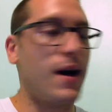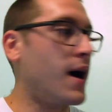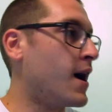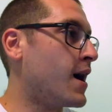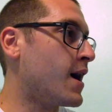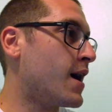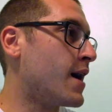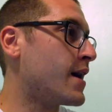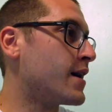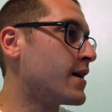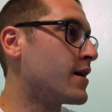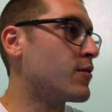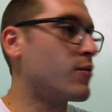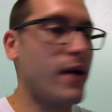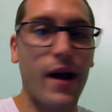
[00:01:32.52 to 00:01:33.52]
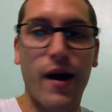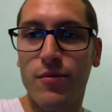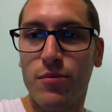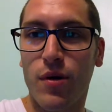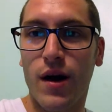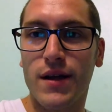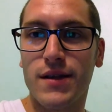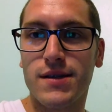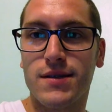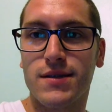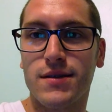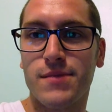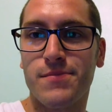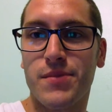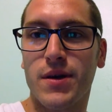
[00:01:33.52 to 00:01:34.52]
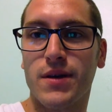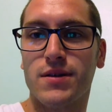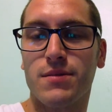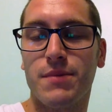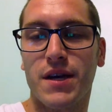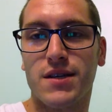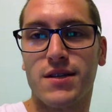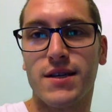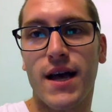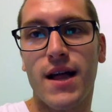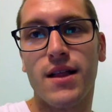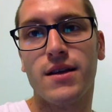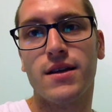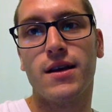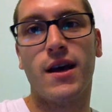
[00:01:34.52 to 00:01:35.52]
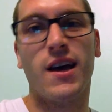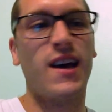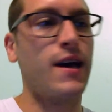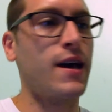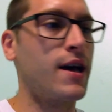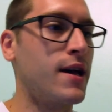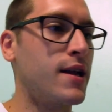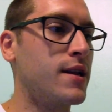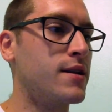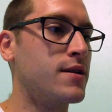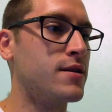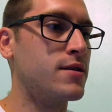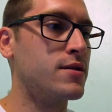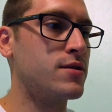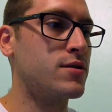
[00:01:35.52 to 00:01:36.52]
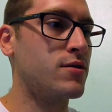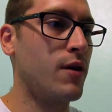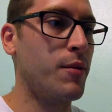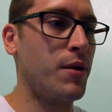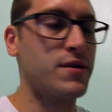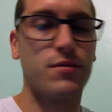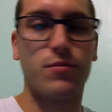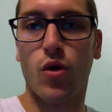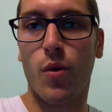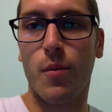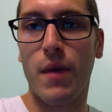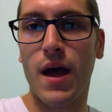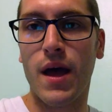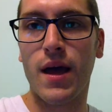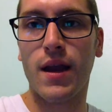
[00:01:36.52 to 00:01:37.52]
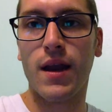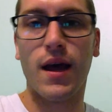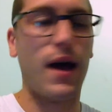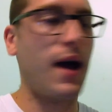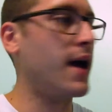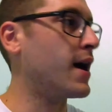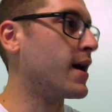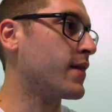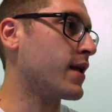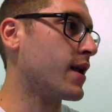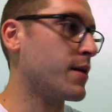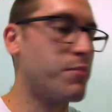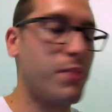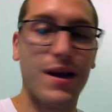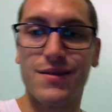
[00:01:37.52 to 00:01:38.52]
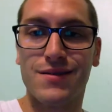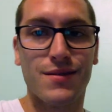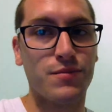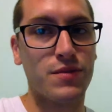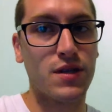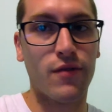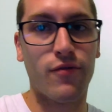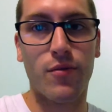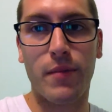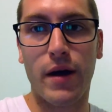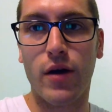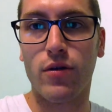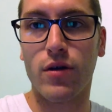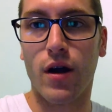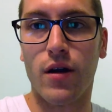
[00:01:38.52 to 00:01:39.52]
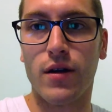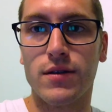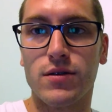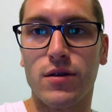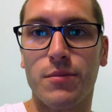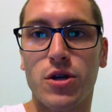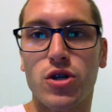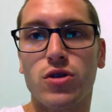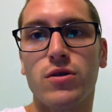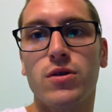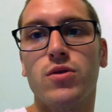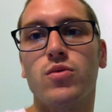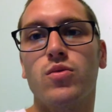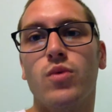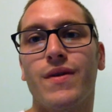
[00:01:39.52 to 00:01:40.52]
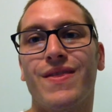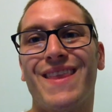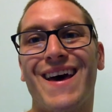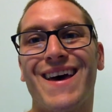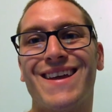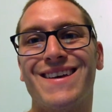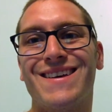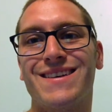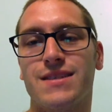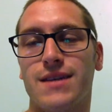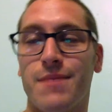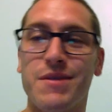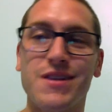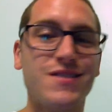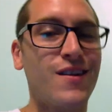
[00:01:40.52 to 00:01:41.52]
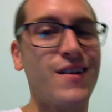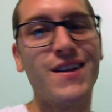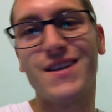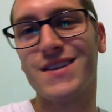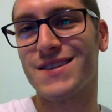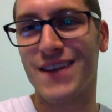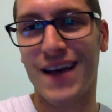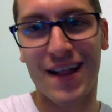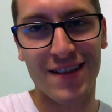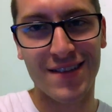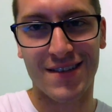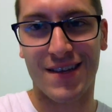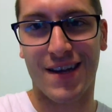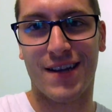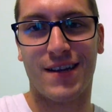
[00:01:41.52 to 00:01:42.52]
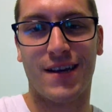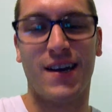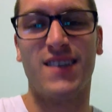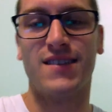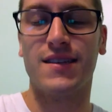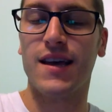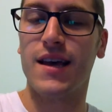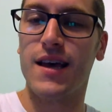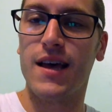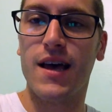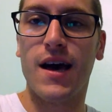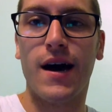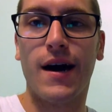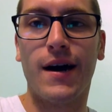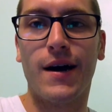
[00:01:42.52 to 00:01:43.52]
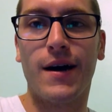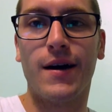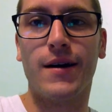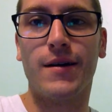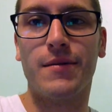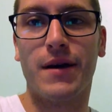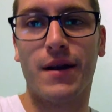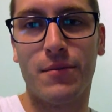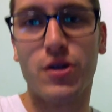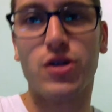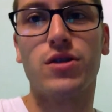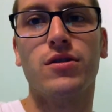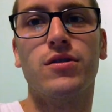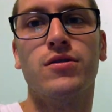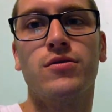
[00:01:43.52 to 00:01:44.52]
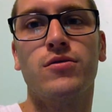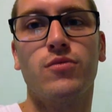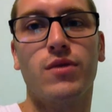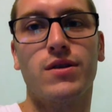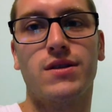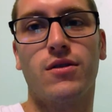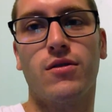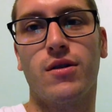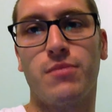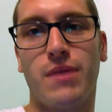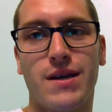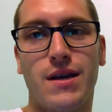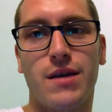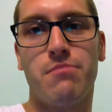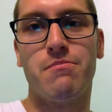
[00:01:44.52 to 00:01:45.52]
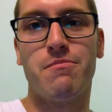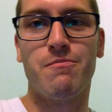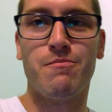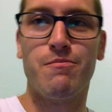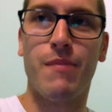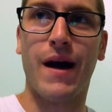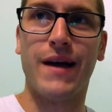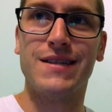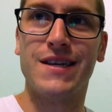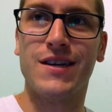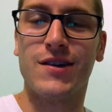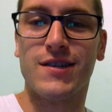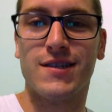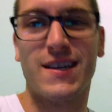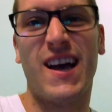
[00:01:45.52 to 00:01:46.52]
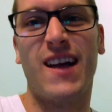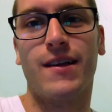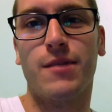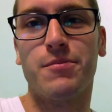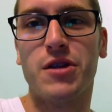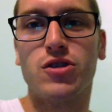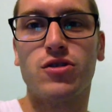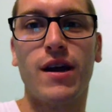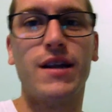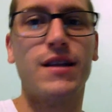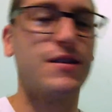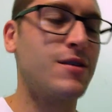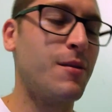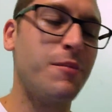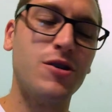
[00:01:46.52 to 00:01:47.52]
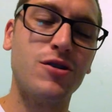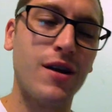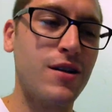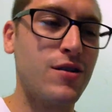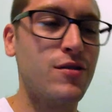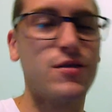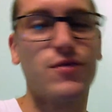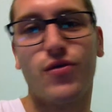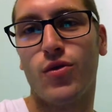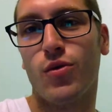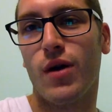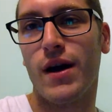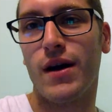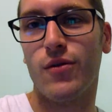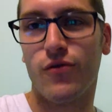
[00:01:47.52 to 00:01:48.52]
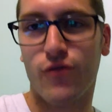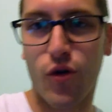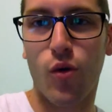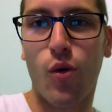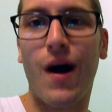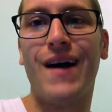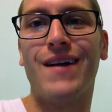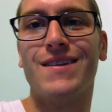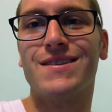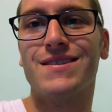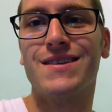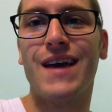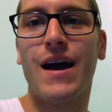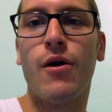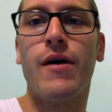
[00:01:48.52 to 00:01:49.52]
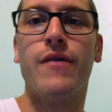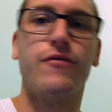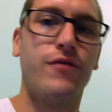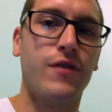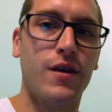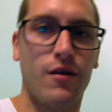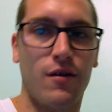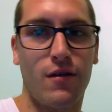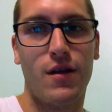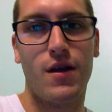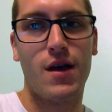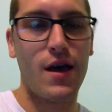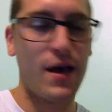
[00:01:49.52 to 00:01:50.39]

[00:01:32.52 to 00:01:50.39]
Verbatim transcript: I went out and bought some things to make a salad, and so I bought some romaine, and then I picked some stuff from my own garden, so I'm going to show you what that is. I'm going to start eating salads again, guys, um, and I'm going to show you what's going in my my dinner salad. I'm going to try to I'm going to try to do this for the while for a while and see how I feel.